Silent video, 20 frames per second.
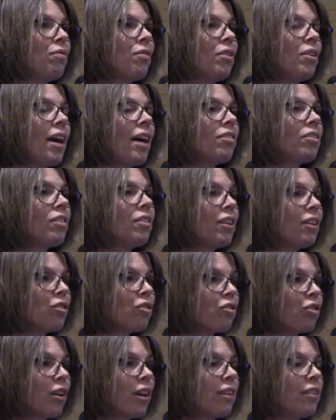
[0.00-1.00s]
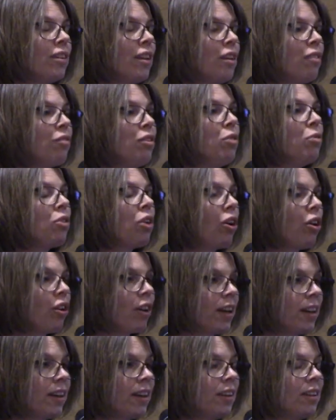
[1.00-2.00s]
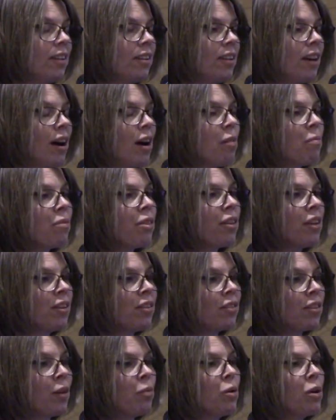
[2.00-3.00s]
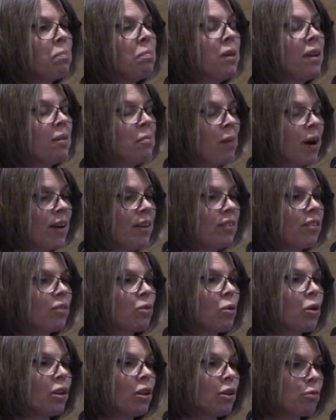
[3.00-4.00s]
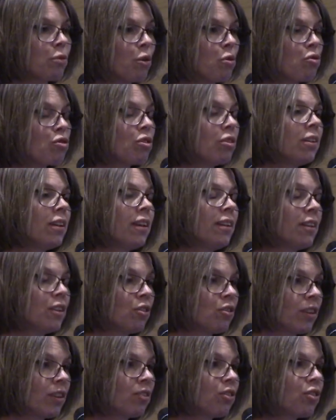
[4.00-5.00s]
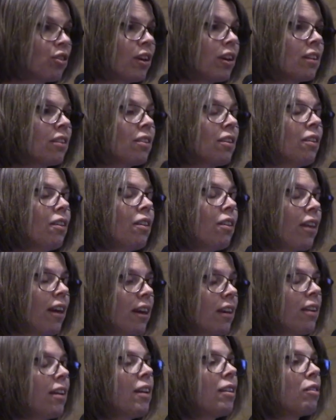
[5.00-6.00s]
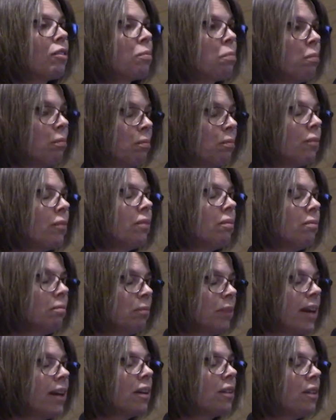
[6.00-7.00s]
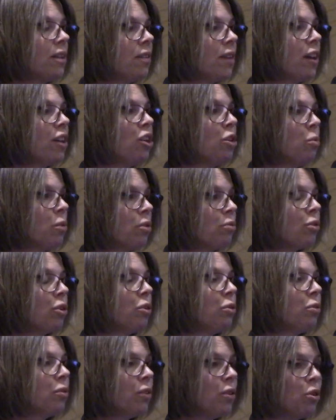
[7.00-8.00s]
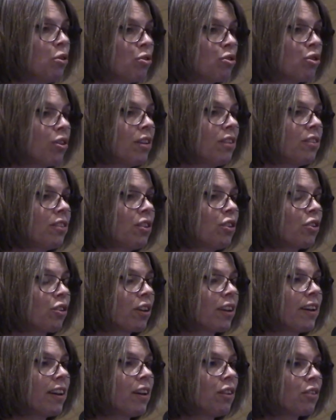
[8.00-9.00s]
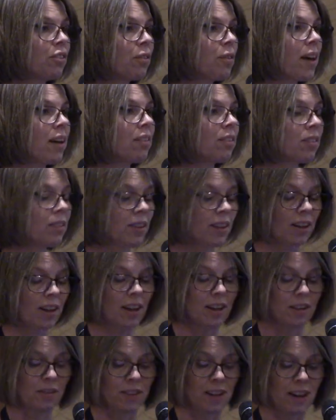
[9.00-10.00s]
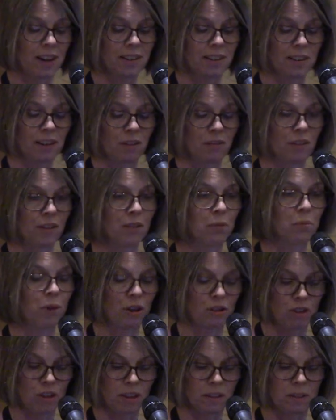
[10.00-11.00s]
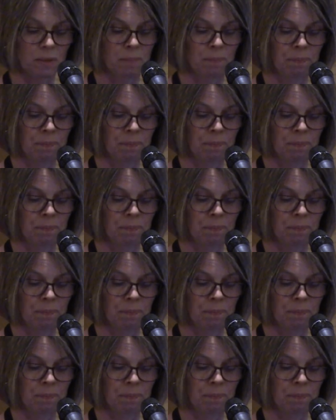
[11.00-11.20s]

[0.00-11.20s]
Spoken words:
as a district, if you targeted things that would minimize soil erosion in your district, then it's likely that you would reduce the nutrients in your canals. That's the idea of this project.